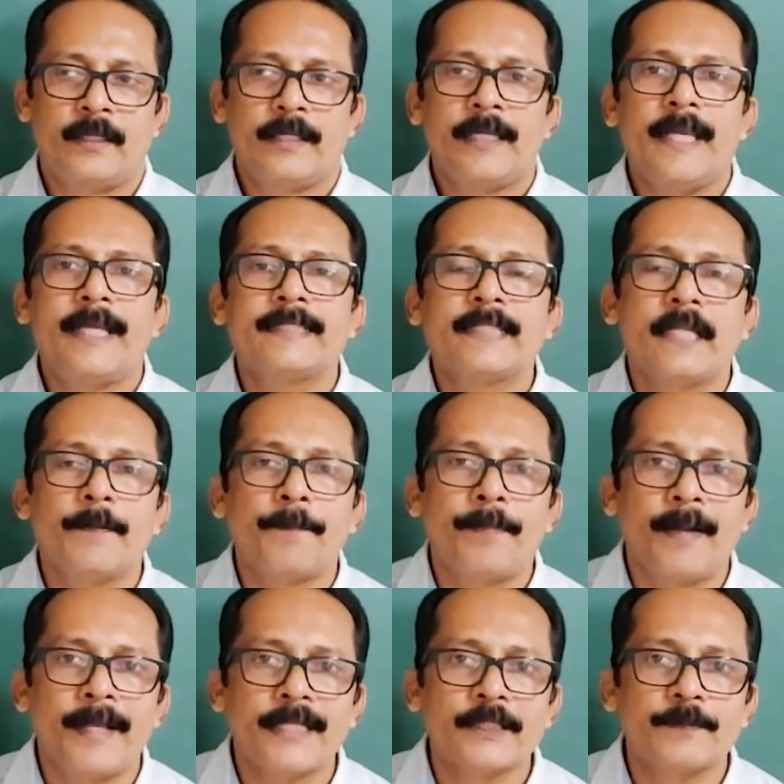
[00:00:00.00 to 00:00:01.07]
is
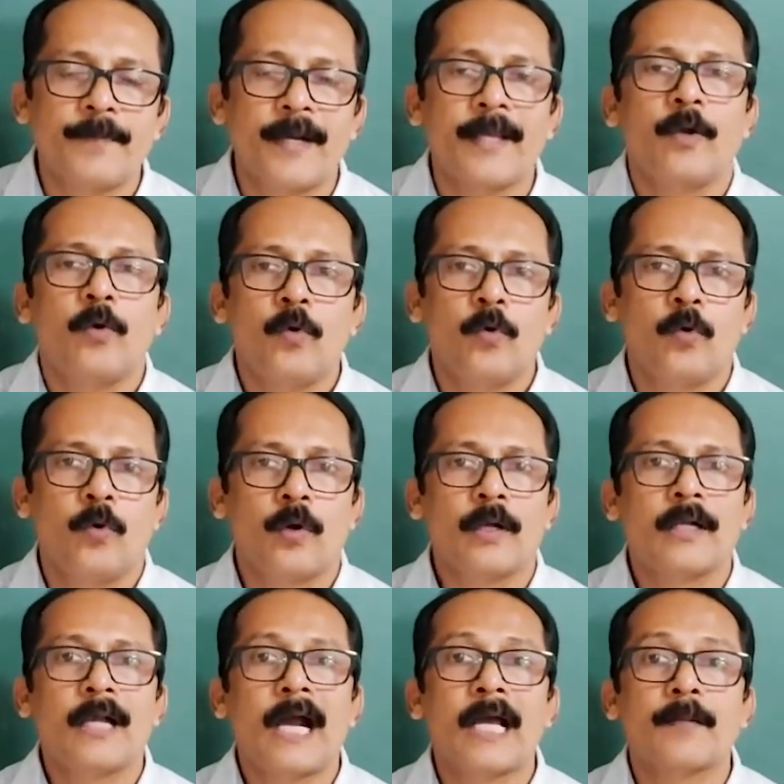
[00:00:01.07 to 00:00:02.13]
replaced by O.
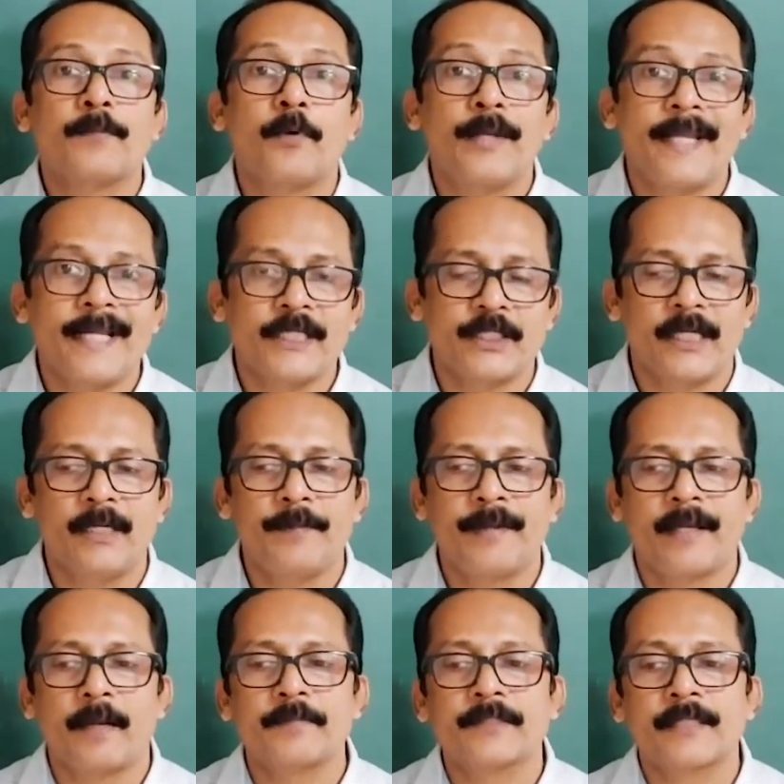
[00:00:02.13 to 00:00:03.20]
Carbonate, it
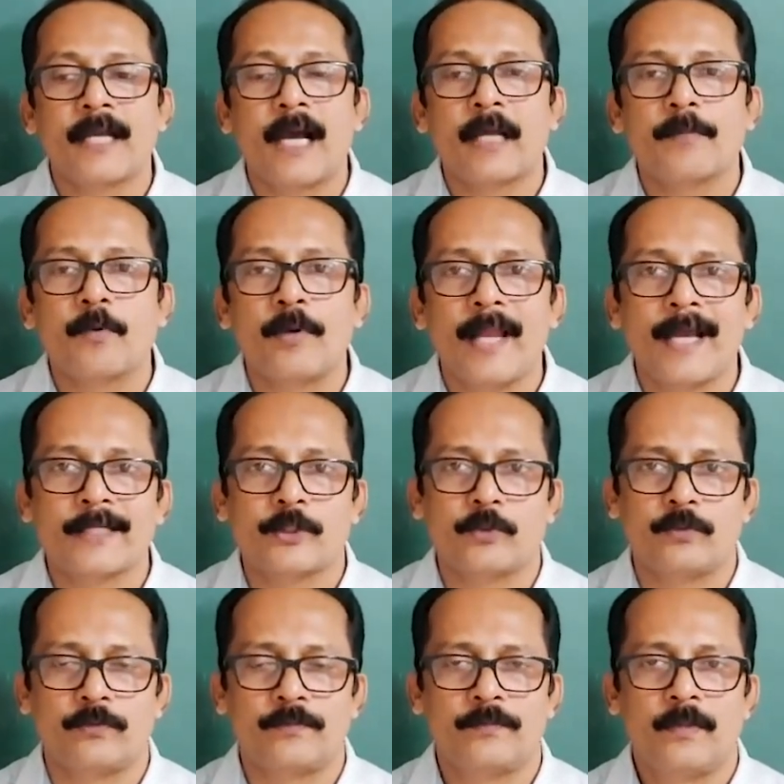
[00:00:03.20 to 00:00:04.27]
becomes
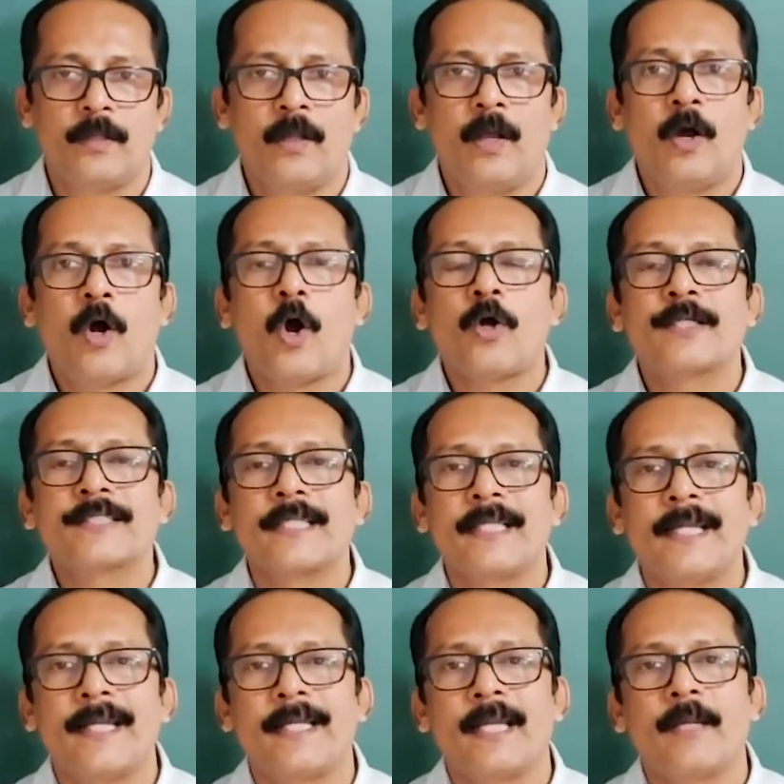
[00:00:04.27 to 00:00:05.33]
carbonato.
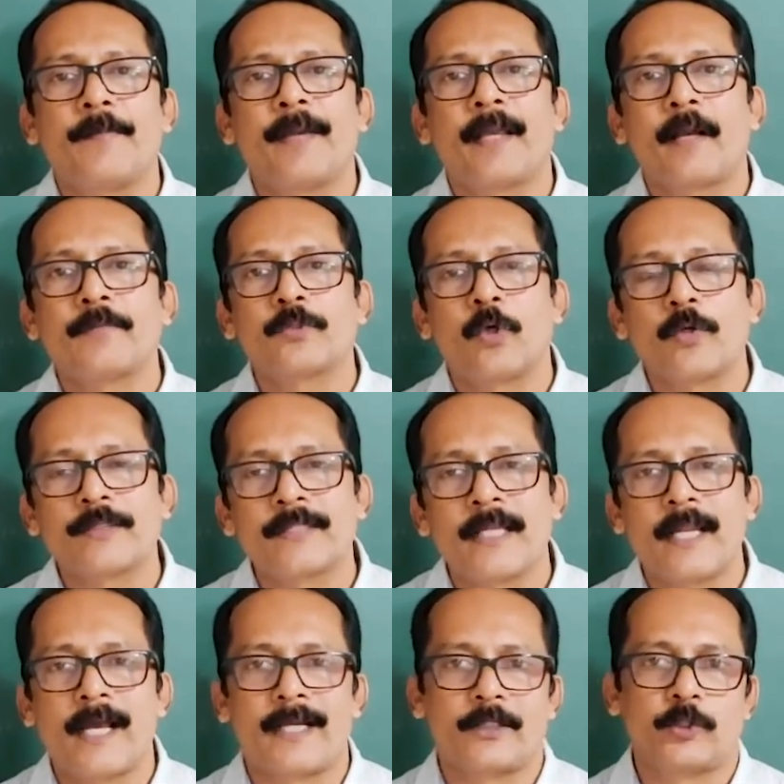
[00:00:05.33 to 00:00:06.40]
Oxalate, it becomes
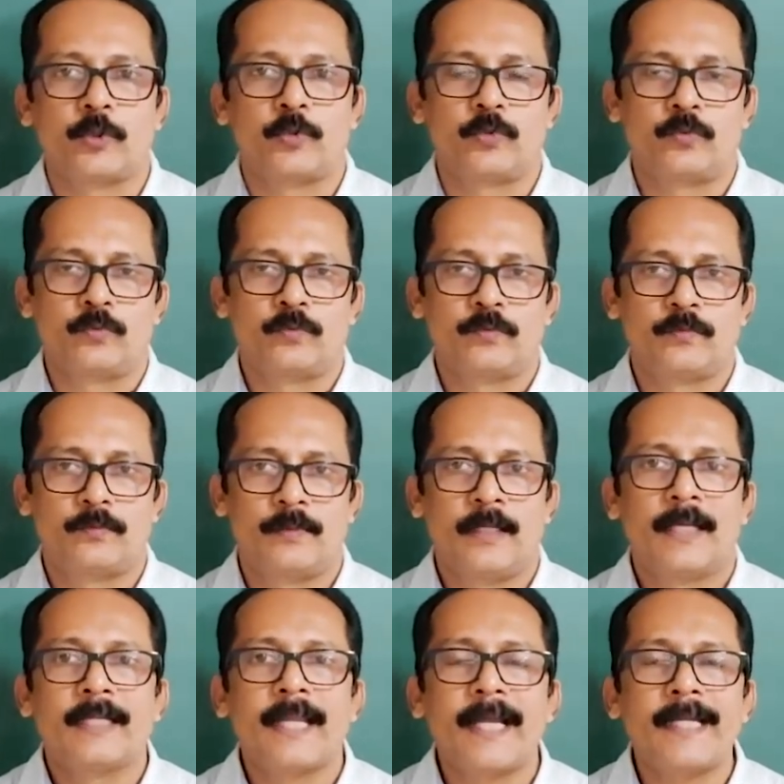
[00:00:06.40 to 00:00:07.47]
oxalato.
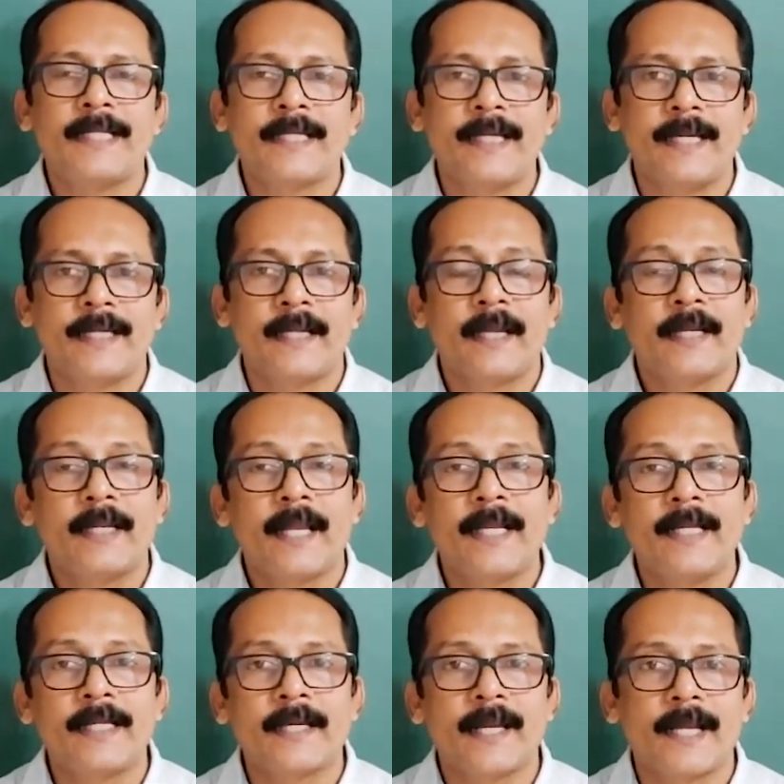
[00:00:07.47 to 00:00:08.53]
Nitrate,
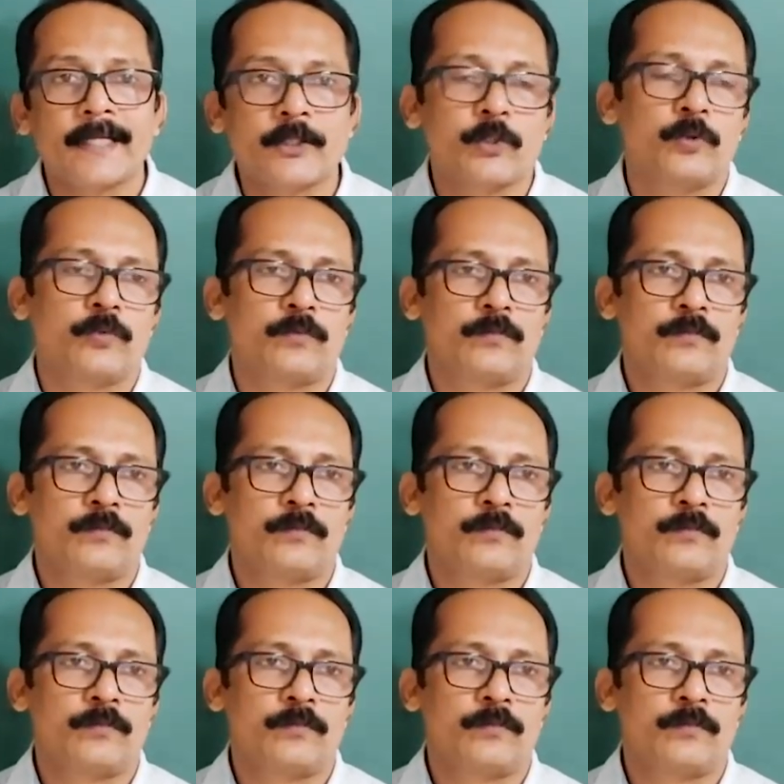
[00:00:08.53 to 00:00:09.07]
nitrato.